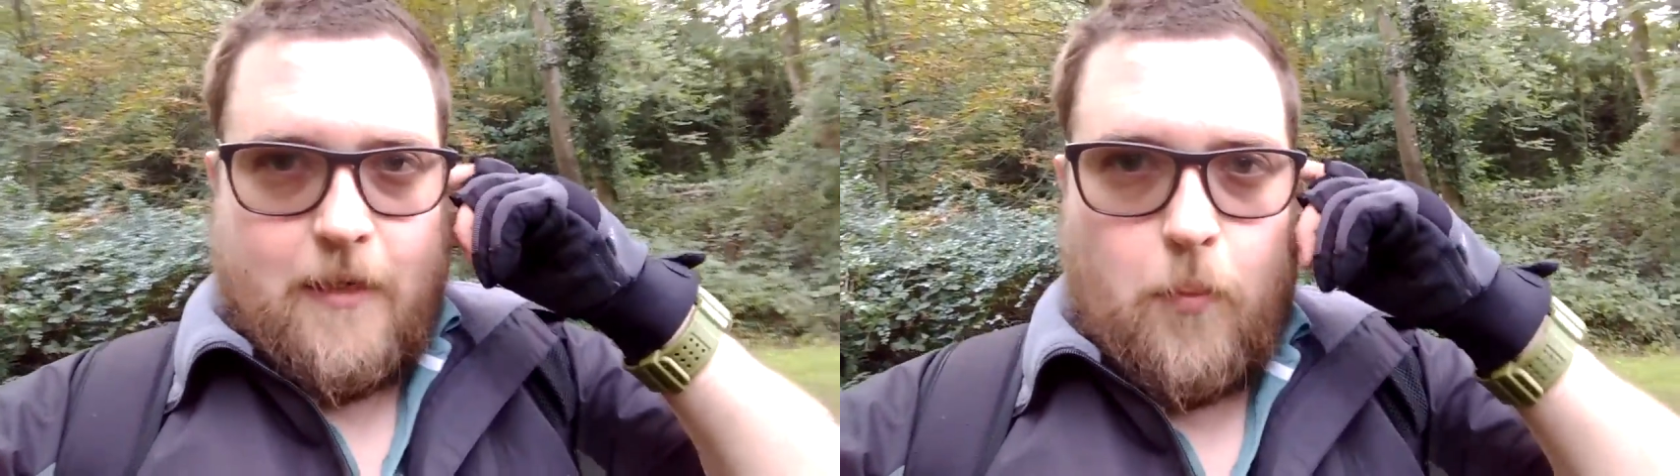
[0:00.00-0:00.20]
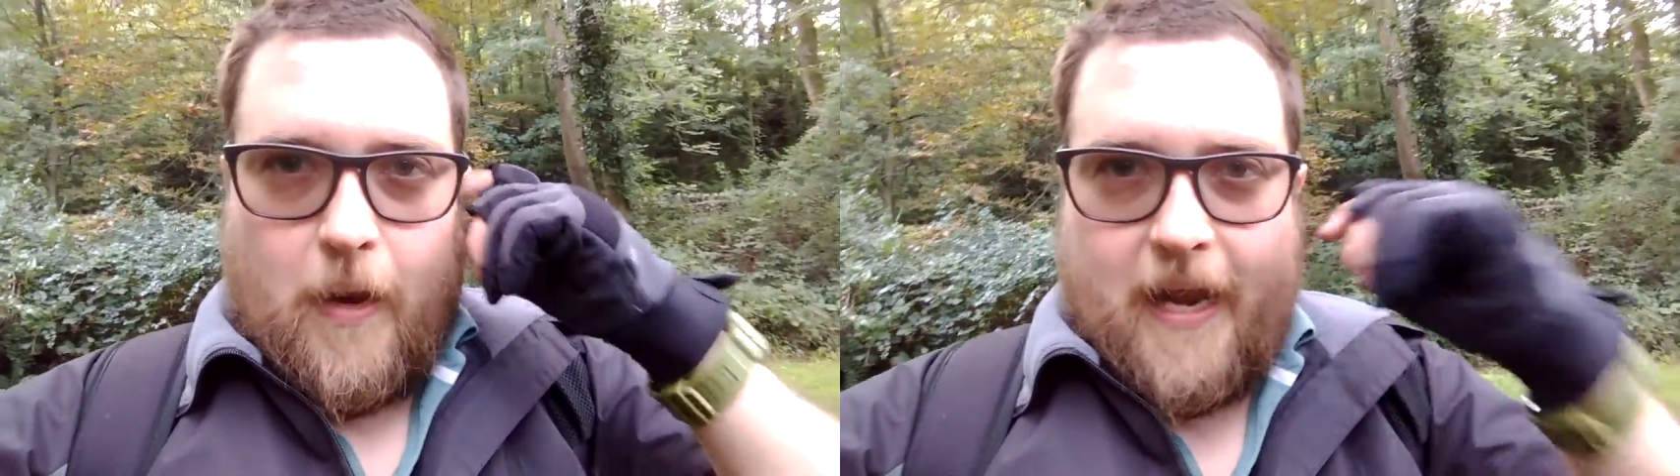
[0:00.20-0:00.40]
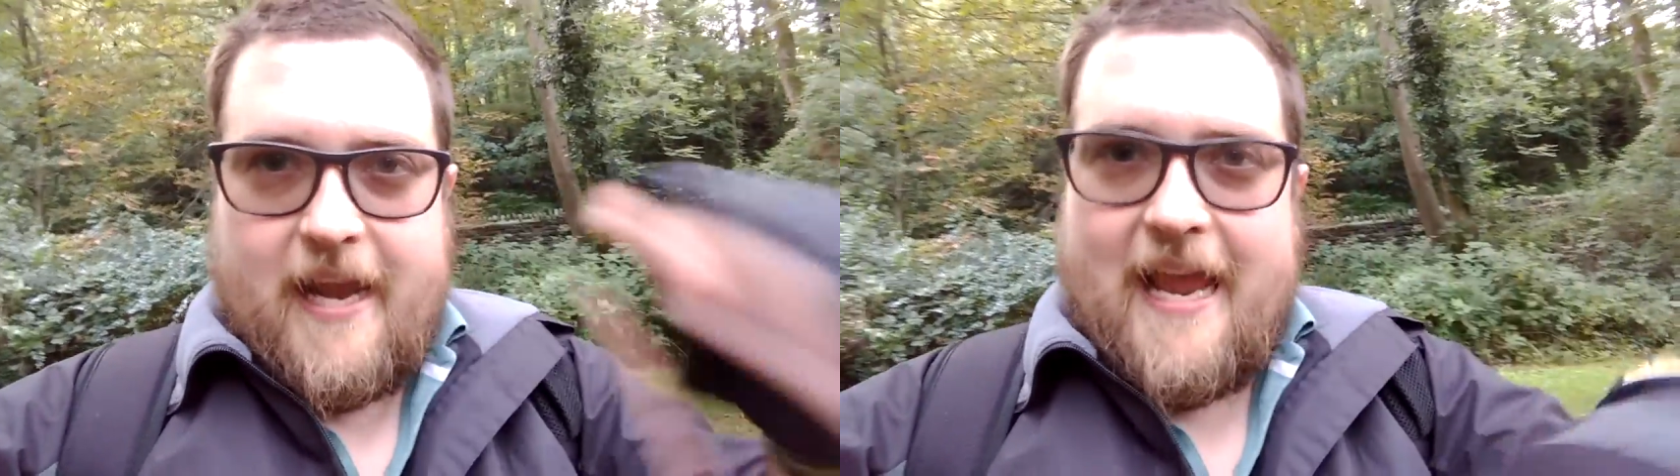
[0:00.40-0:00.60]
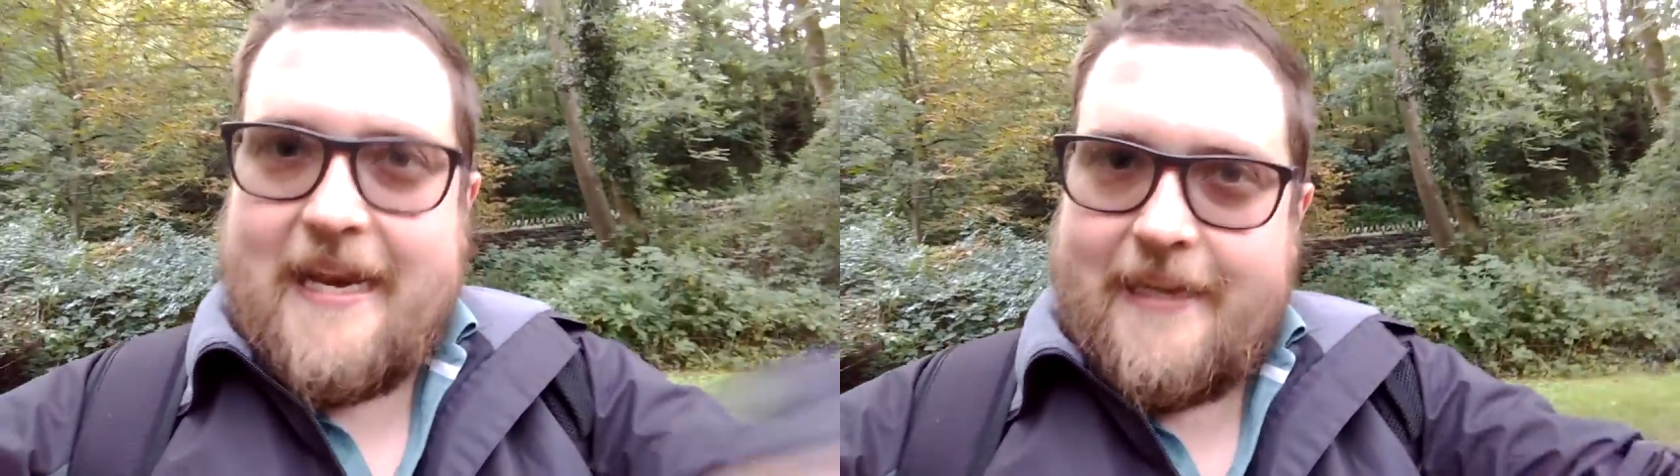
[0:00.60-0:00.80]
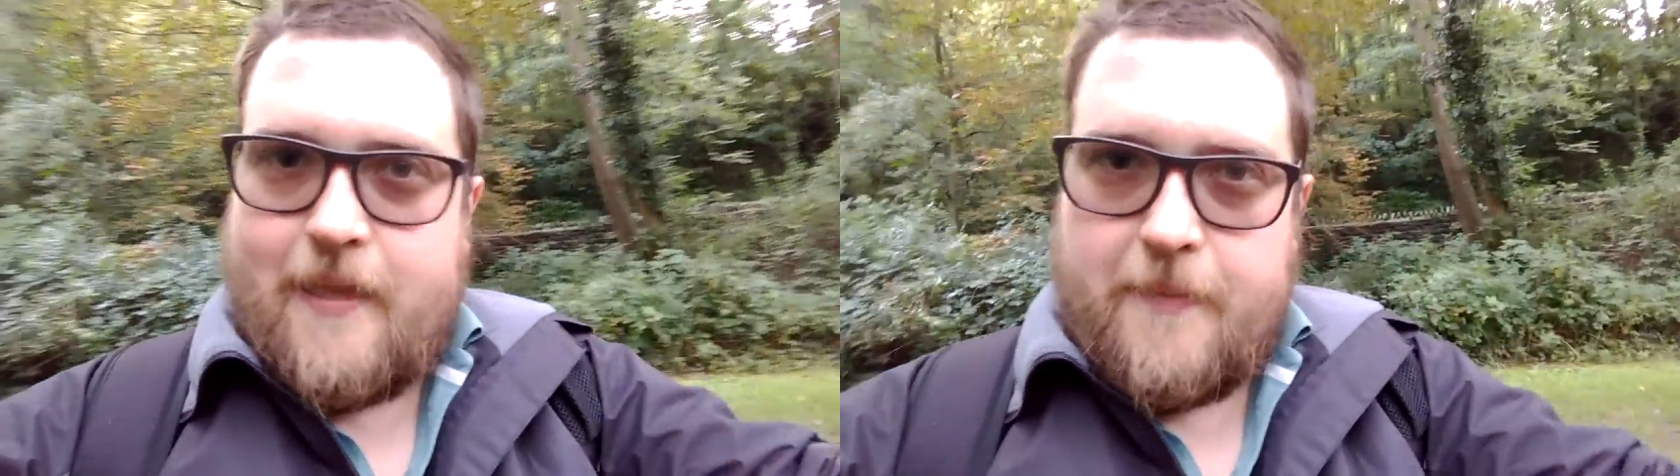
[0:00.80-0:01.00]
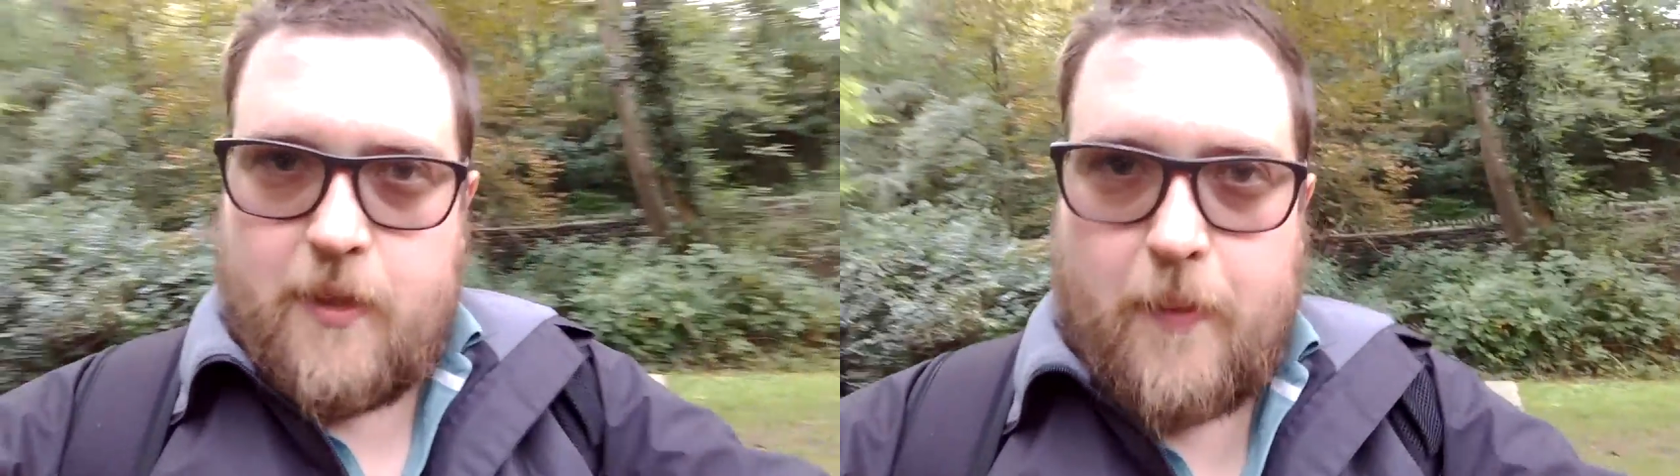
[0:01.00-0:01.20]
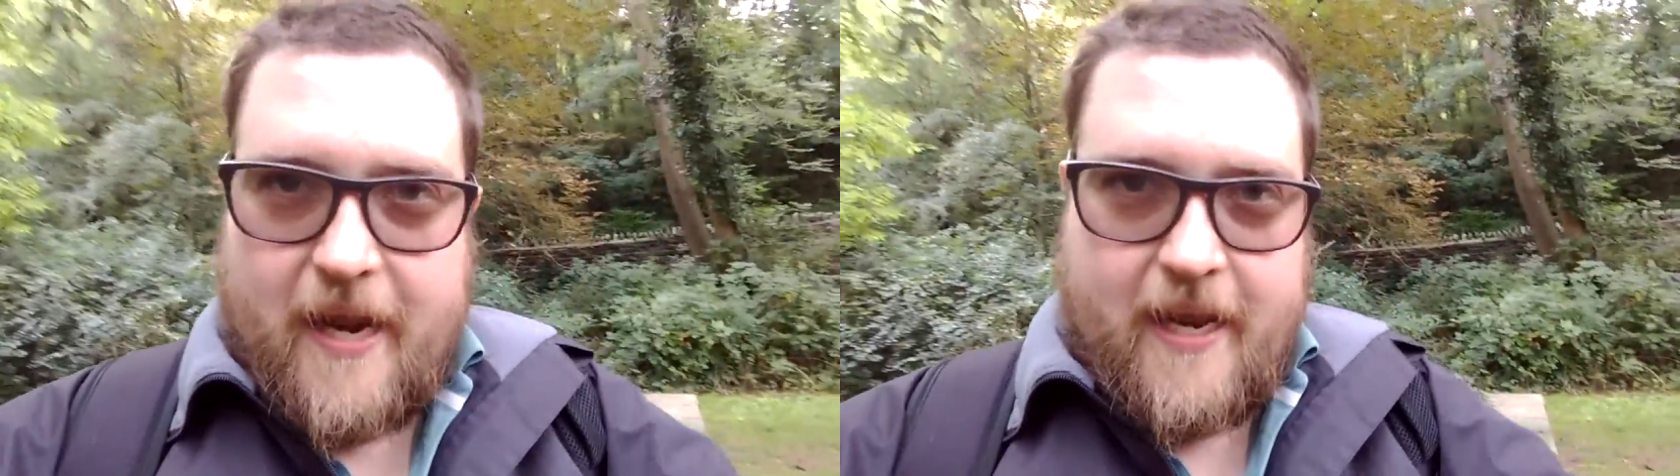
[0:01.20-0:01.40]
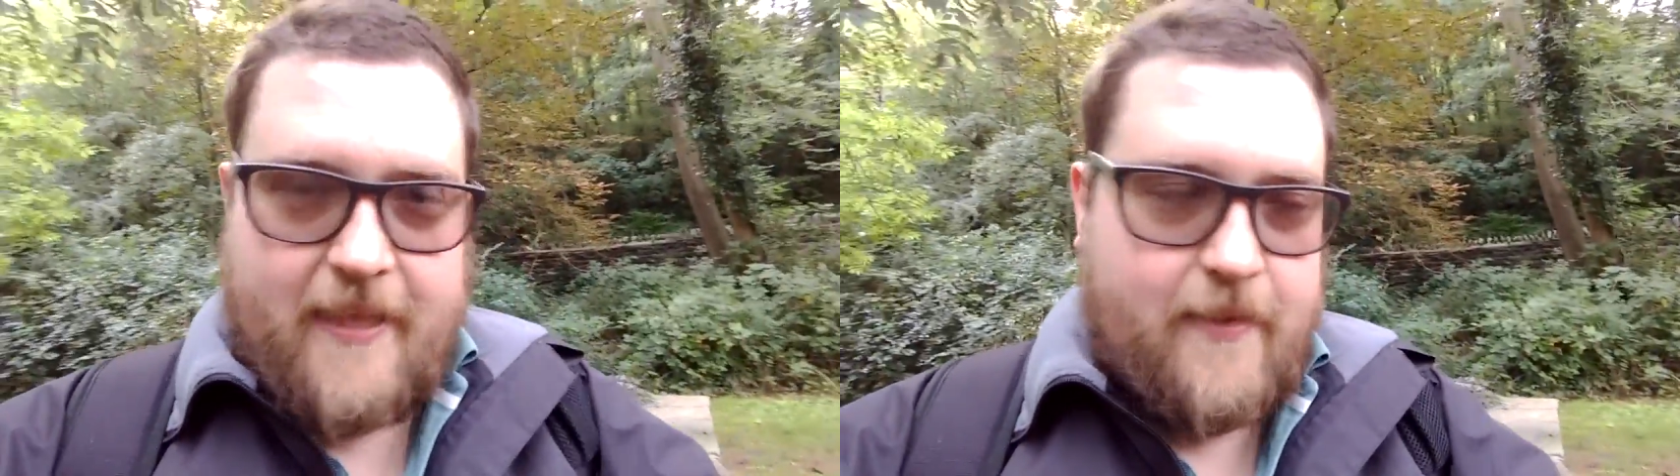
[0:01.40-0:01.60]
and why I ended them in the way
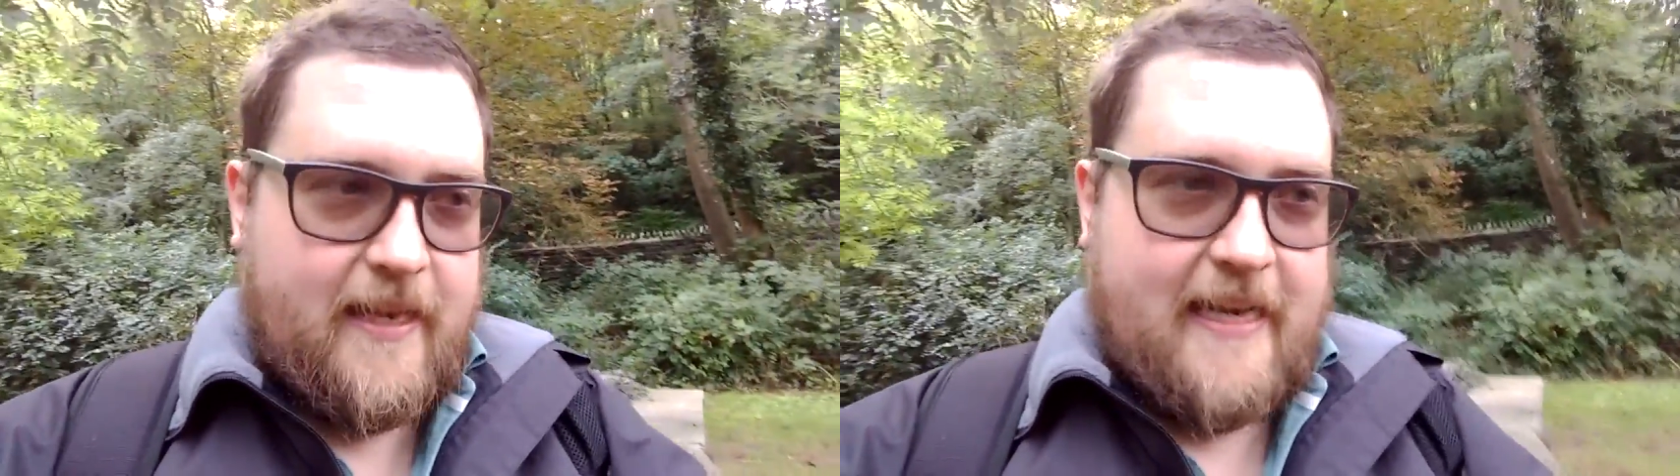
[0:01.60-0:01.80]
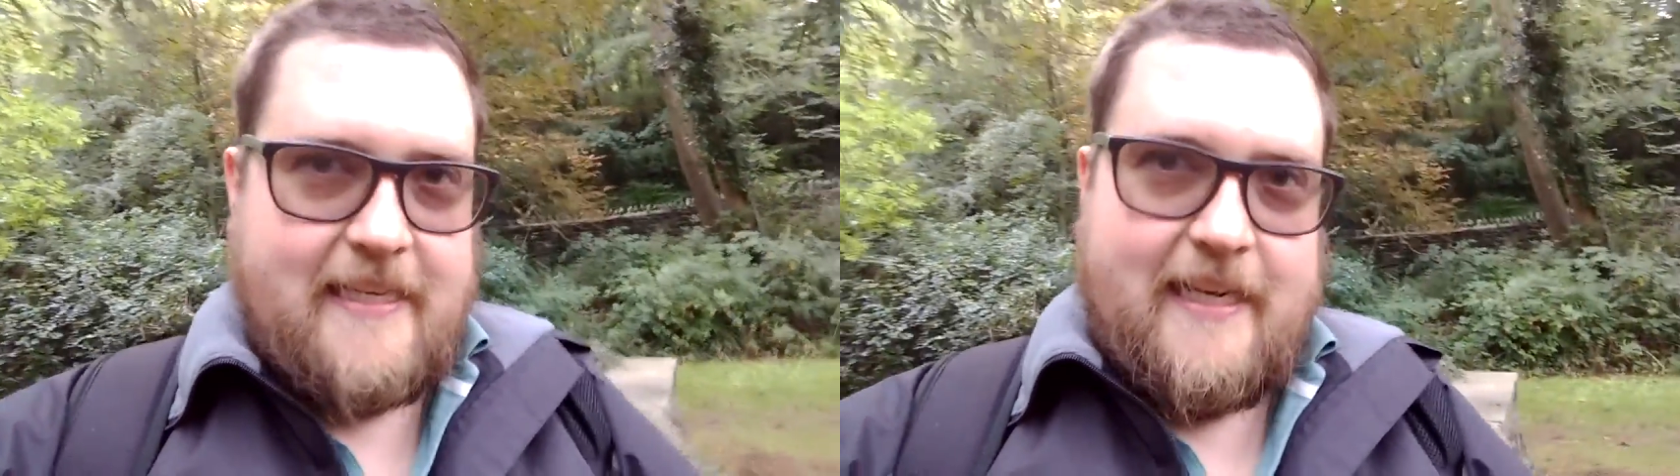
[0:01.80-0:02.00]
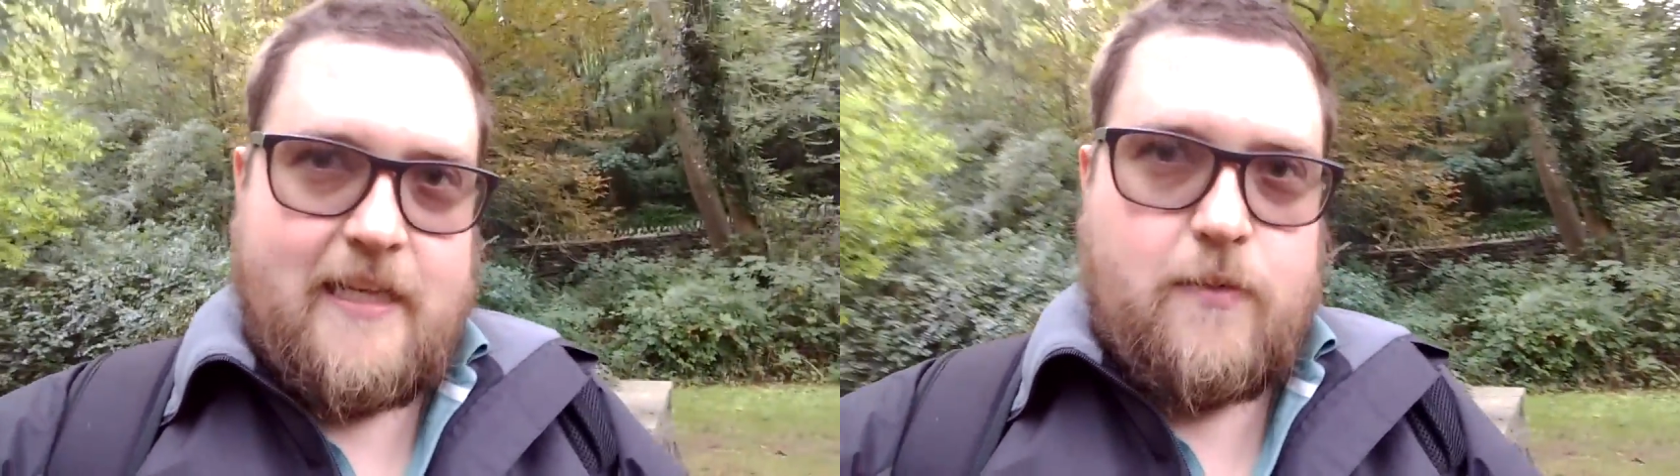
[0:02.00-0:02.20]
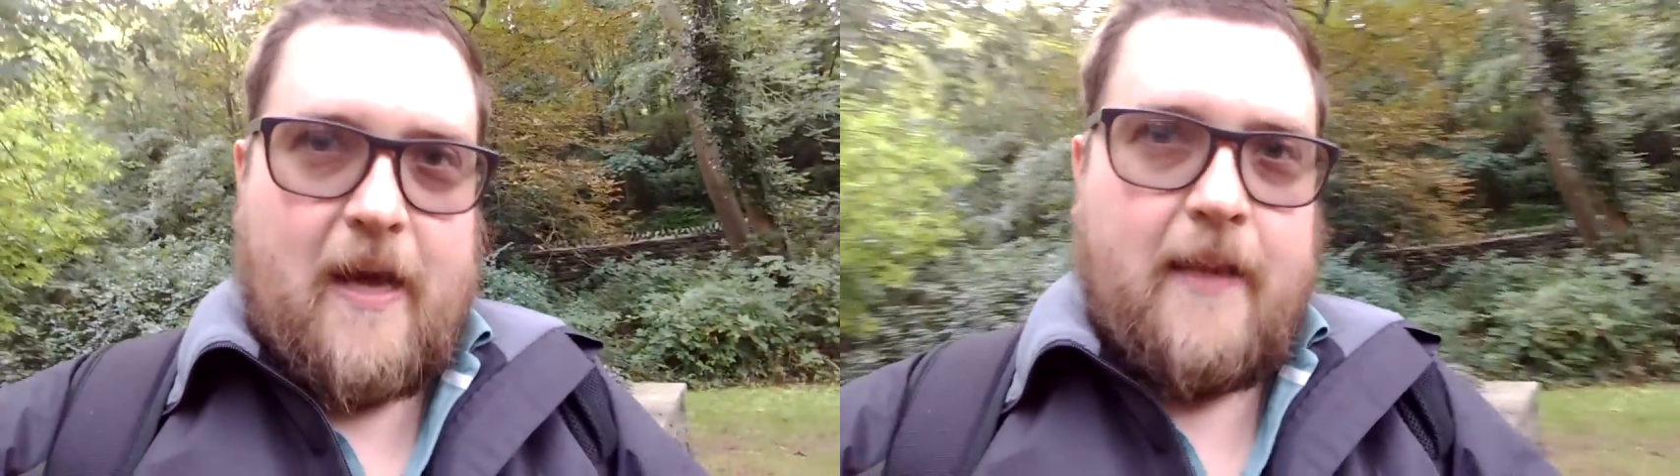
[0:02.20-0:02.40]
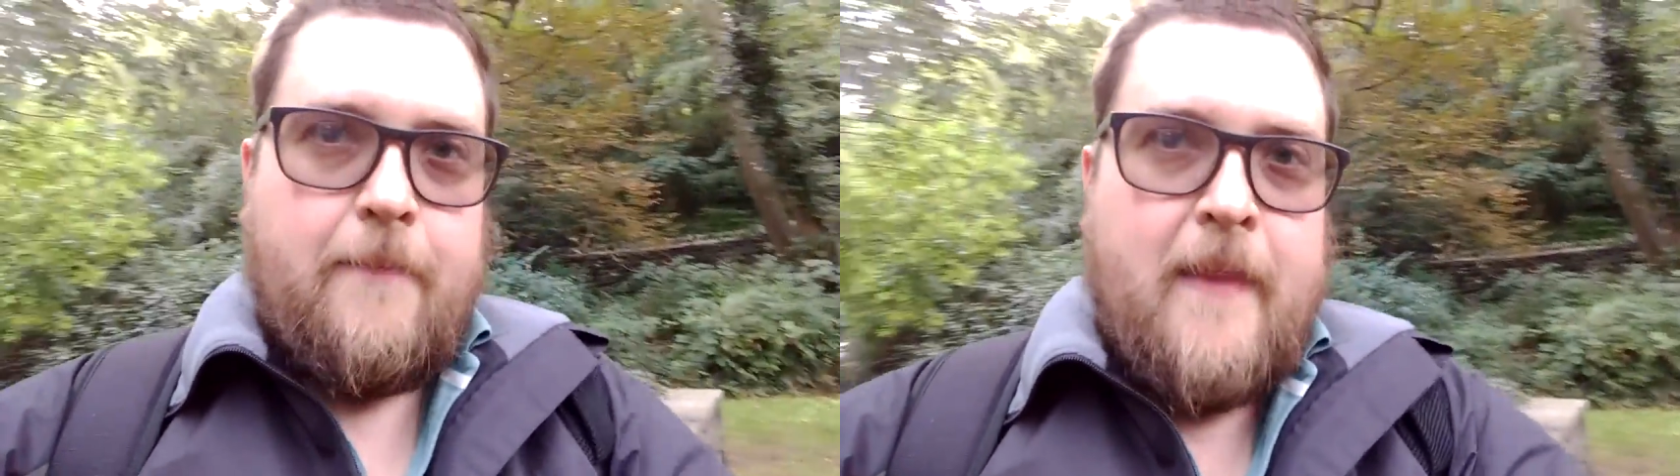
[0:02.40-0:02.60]
that I did as well.